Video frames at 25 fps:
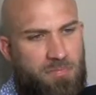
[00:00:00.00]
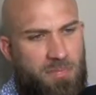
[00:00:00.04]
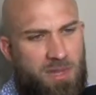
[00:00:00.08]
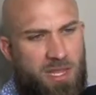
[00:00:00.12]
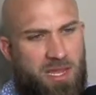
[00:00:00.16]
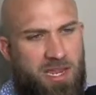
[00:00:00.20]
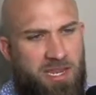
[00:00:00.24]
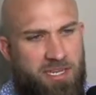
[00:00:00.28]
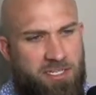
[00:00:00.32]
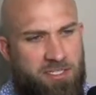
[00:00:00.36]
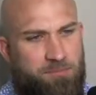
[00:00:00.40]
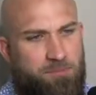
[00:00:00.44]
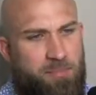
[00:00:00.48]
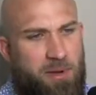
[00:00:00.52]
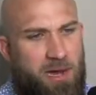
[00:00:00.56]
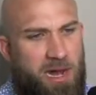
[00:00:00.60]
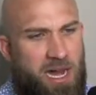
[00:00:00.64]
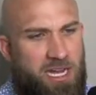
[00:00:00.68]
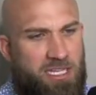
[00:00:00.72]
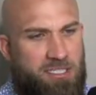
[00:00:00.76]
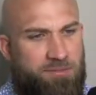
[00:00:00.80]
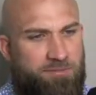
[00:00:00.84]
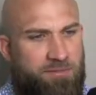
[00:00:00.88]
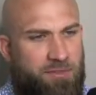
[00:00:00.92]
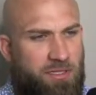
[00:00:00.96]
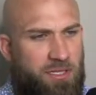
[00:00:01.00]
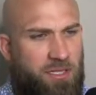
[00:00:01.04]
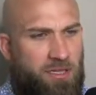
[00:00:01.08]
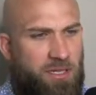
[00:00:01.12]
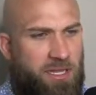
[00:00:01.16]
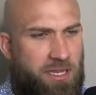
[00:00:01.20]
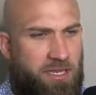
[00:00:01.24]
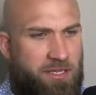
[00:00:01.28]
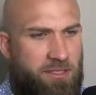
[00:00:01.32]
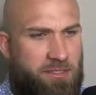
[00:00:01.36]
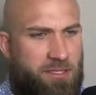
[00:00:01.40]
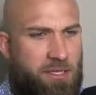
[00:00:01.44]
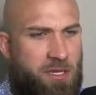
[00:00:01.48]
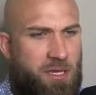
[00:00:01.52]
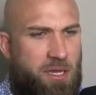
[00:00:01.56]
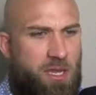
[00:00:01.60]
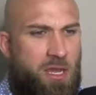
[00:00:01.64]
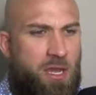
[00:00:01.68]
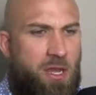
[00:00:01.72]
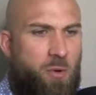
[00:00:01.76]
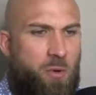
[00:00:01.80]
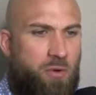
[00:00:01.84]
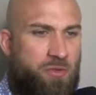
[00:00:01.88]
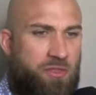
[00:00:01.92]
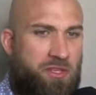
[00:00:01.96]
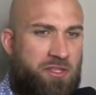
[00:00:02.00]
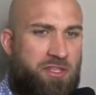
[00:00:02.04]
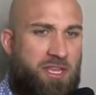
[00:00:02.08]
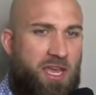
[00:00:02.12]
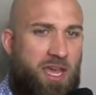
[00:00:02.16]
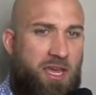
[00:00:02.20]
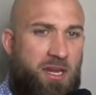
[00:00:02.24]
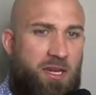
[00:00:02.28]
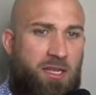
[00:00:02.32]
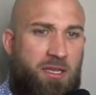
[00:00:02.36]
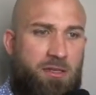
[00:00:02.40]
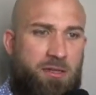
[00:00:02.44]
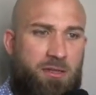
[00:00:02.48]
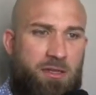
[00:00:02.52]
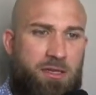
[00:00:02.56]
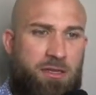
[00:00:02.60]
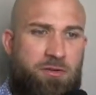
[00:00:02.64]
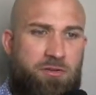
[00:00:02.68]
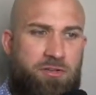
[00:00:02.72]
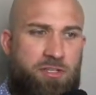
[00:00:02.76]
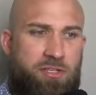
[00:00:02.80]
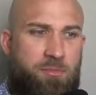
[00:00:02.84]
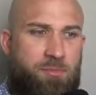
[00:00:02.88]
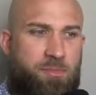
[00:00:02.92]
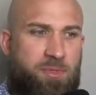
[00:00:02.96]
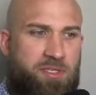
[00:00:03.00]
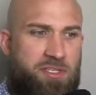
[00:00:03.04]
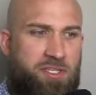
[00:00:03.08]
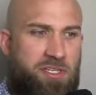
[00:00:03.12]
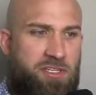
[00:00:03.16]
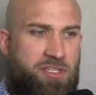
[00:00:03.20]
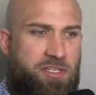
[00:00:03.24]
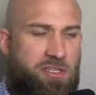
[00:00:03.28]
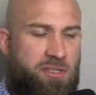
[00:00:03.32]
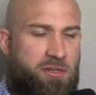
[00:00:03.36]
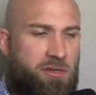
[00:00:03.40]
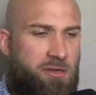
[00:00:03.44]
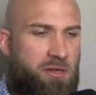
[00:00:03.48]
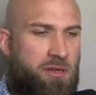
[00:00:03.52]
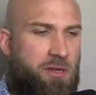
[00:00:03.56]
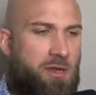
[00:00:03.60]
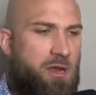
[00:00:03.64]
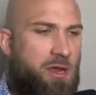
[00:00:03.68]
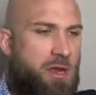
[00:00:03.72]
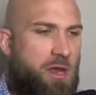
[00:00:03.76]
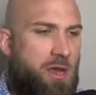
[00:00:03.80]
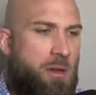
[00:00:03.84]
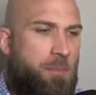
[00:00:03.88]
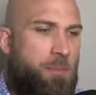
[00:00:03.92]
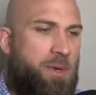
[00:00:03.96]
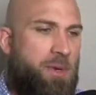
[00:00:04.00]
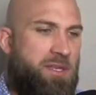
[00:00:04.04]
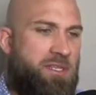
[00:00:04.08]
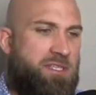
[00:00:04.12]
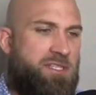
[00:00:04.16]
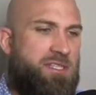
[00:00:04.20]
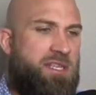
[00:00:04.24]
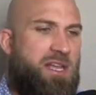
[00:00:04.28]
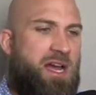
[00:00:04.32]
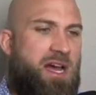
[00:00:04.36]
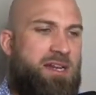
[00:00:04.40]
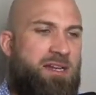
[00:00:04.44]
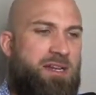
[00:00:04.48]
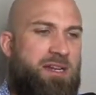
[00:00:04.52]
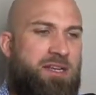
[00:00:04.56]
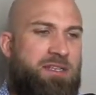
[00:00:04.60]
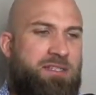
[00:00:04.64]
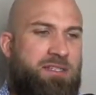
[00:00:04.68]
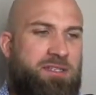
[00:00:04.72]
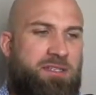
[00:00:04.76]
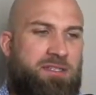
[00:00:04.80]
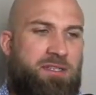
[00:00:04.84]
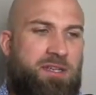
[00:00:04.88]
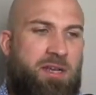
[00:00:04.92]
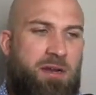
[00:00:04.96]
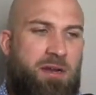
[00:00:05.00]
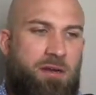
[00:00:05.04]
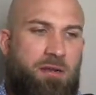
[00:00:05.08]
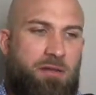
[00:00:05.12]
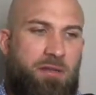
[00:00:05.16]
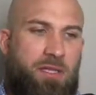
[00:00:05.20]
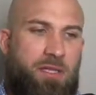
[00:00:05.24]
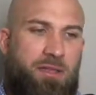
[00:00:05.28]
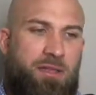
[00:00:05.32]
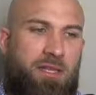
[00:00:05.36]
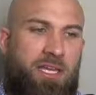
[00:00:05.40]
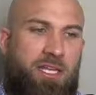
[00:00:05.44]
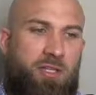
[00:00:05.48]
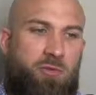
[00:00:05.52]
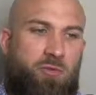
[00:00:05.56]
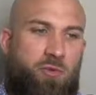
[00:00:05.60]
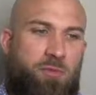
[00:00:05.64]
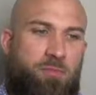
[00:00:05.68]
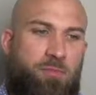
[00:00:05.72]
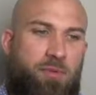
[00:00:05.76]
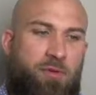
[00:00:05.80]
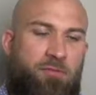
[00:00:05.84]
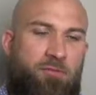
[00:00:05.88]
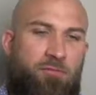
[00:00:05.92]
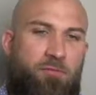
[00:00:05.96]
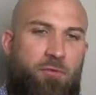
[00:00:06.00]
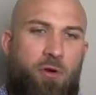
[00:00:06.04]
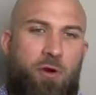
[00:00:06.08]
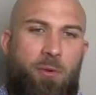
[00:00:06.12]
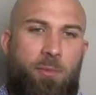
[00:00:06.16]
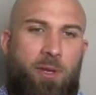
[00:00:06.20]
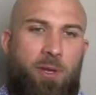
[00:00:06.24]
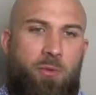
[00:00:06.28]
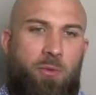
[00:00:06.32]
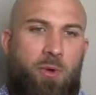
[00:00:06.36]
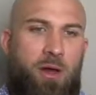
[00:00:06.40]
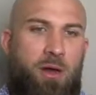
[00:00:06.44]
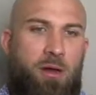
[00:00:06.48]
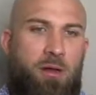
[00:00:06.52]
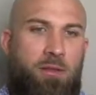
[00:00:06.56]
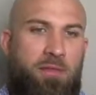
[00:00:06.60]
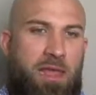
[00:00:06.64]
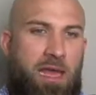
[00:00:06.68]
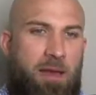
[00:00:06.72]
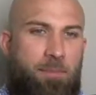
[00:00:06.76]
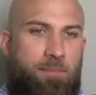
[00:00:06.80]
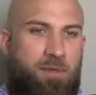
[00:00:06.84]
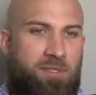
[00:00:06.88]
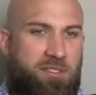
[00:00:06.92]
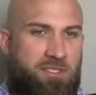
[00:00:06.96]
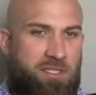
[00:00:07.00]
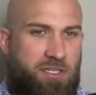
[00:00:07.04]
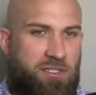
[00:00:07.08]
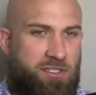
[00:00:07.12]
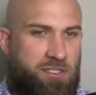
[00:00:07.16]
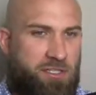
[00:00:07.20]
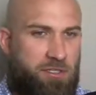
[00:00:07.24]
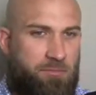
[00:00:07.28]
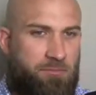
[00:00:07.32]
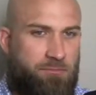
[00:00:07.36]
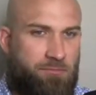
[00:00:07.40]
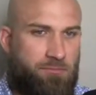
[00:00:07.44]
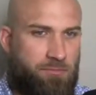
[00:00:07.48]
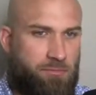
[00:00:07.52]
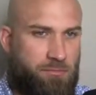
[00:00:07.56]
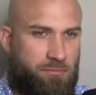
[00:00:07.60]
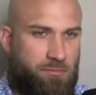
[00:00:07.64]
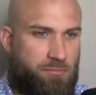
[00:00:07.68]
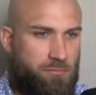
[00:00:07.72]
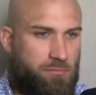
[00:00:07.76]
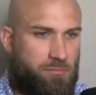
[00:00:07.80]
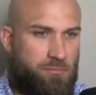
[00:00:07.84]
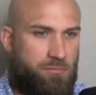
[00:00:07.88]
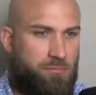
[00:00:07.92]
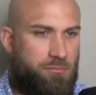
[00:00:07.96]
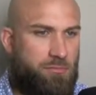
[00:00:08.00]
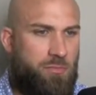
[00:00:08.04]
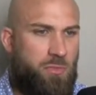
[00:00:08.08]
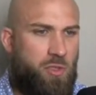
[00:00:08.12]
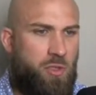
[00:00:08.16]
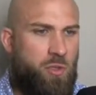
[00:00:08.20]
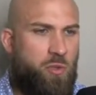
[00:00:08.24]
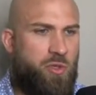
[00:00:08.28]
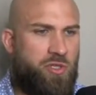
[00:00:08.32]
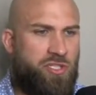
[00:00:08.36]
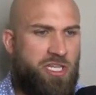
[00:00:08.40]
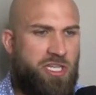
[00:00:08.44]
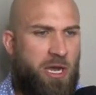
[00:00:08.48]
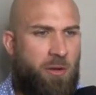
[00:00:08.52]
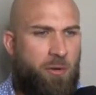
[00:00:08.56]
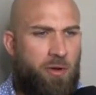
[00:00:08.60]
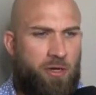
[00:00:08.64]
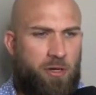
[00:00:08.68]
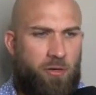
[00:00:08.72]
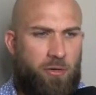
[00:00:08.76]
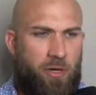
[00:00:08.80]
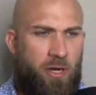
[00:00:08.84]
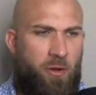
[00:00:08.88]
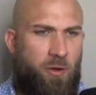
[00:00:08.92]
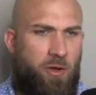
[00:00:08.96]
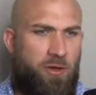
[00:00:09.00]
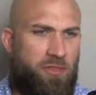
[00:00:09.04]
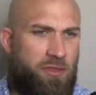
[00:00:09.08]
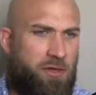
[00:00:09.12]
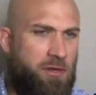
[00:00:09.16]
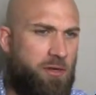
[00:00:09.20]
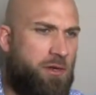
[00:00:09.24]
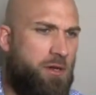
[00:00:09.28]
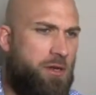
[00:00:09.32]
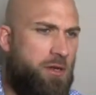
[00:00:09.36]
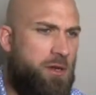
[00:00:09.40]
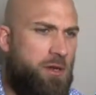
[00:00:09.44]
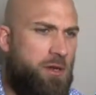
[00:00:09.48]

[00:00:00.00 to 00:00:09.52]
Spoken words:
is positively linked with attaining a leadership position, but it's not necessarily linked with performing well in that position, which I would agree with, and